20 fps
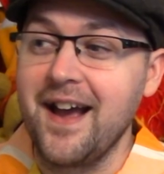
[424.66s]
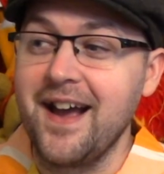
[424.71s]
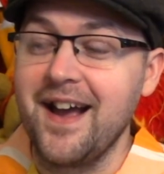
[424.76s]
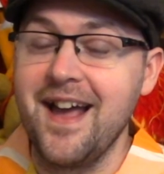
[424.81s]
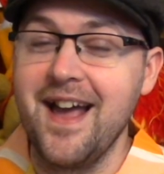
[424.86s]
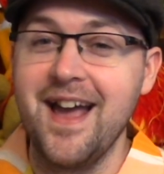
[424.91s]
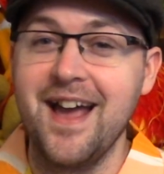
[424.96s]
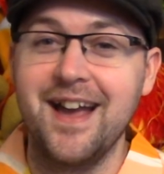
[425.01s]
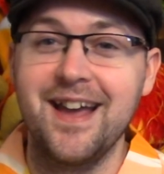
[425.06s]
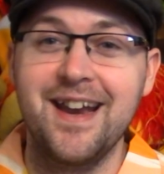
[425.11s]

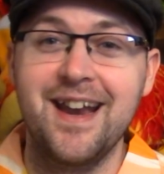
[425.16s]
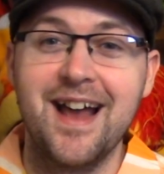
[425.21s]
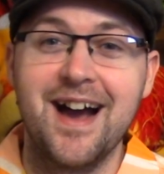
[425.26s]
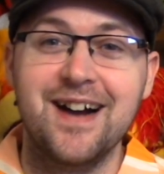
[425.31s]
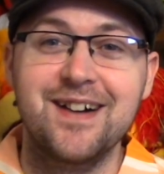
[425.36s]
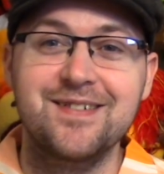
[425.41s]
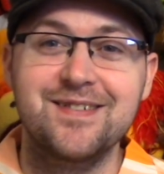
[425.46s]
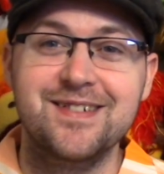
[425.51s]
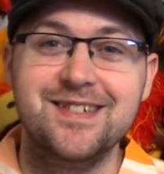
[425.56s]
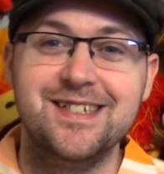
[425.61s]
And
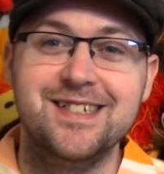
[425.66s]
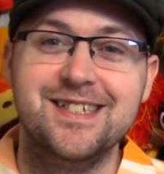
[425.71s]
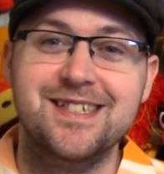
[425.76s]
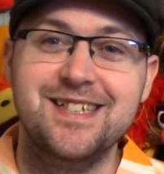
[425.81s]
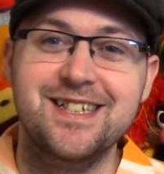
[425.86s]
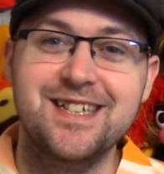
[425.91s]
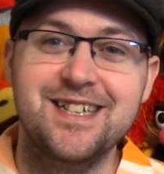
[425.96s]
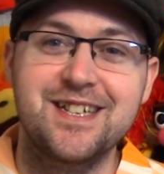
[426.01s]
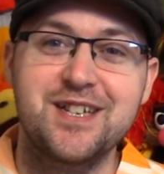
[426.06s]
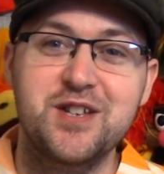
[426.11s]
I will
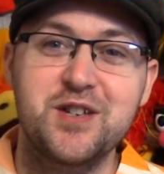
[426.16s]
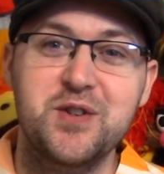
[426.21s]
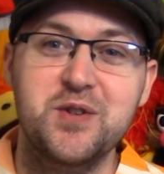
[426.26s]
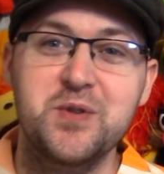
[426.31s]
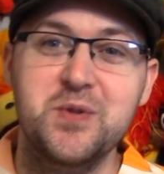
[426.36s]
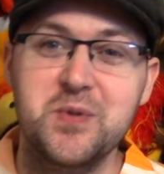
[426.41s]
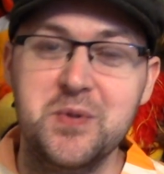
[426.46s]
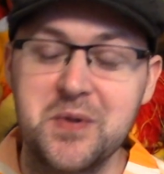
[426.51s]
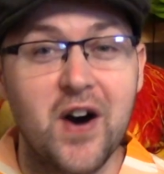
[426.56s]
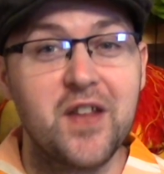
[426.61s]
see
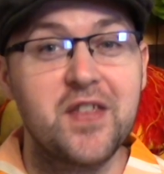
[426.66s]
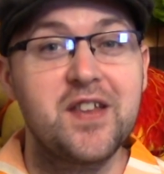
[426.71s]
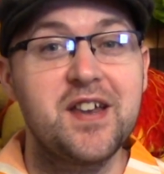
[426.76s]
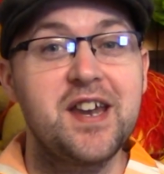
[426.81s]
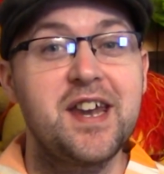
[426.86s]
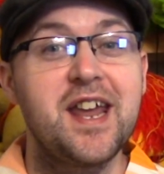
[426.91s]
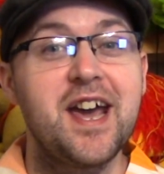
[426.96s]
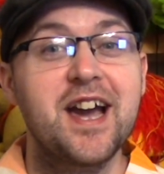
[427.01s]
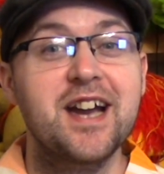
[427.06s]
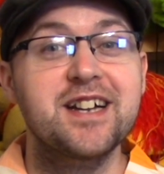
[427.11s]
you on the
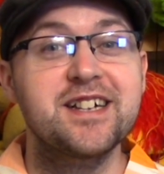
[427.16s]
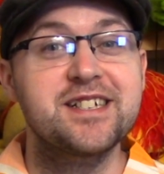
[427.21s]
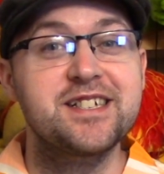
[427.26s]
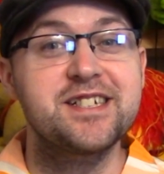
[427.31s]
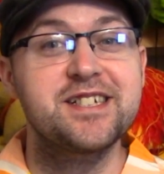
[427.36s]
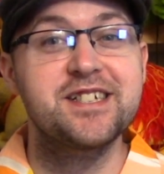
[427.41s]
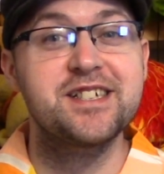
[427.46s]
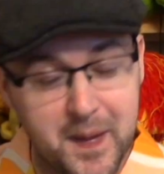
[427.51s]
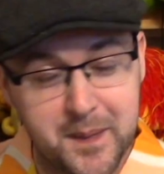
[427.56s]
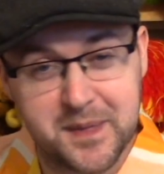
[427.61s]

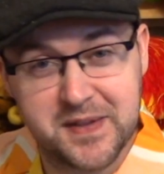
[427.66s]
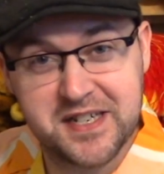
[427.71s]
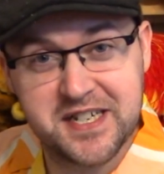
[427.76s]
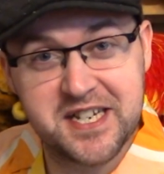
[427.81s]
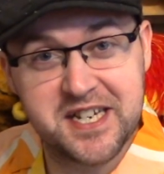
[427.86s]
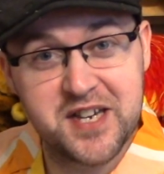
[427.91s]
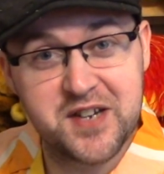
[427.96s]
next Puppety